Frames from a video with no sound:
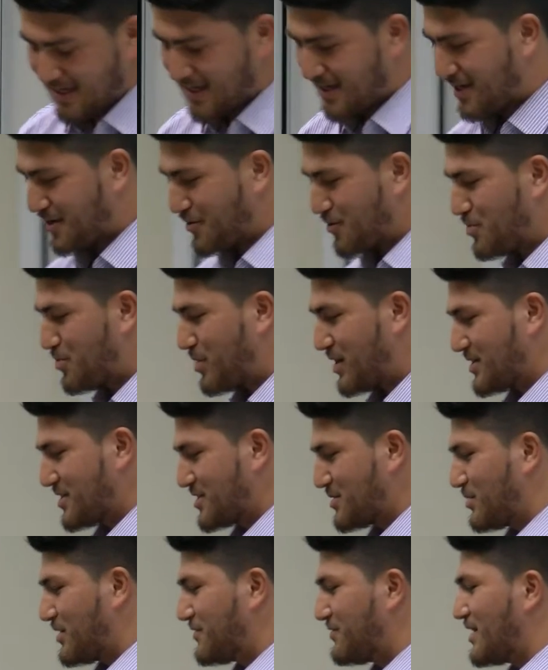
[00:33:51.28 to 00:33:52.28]
you know, we
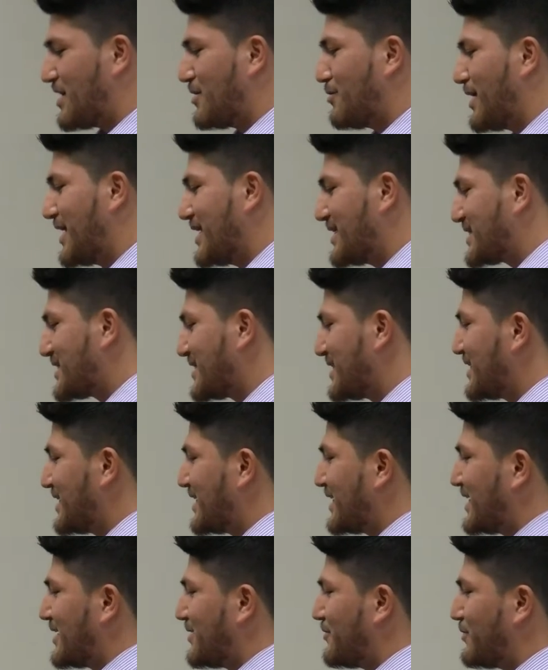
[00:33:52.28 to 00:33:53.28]
punch above our weight
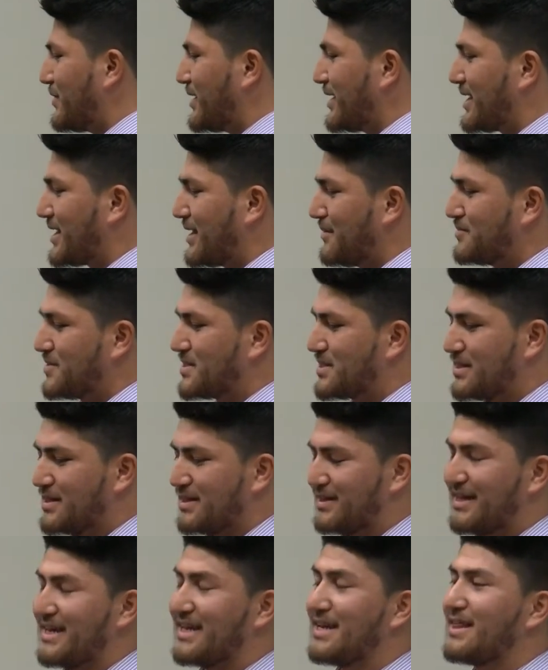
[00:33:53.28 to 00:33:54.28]
when it comes
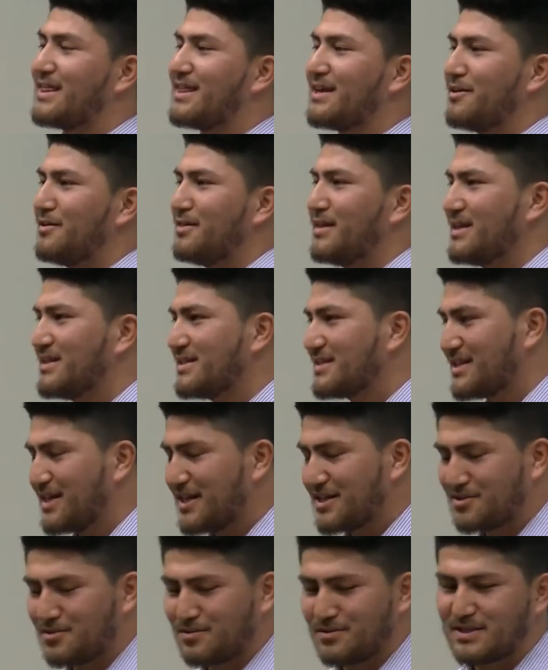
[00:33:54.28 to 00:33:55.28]
to anything on the
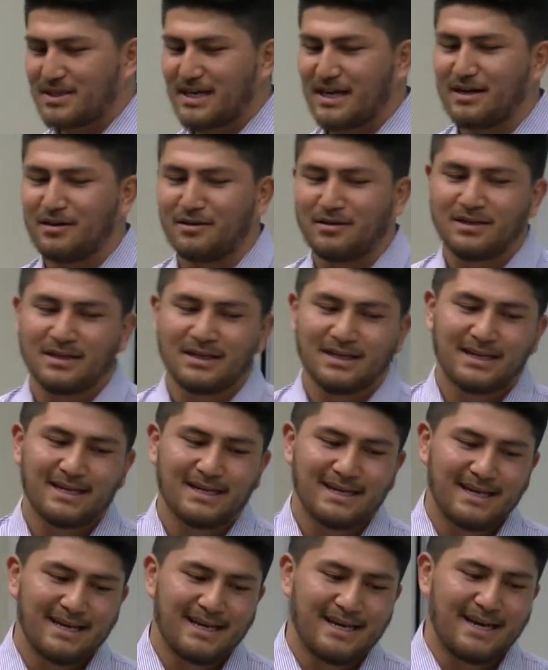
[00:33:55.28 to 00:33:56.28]
international scale.
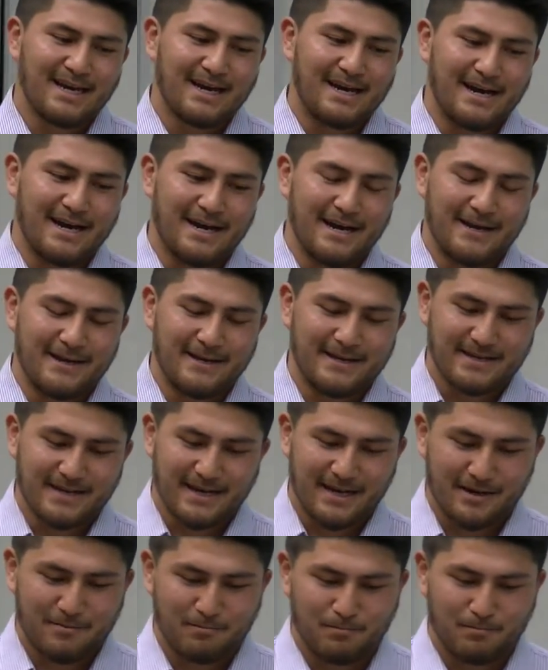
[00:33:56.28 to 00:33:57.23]
And, you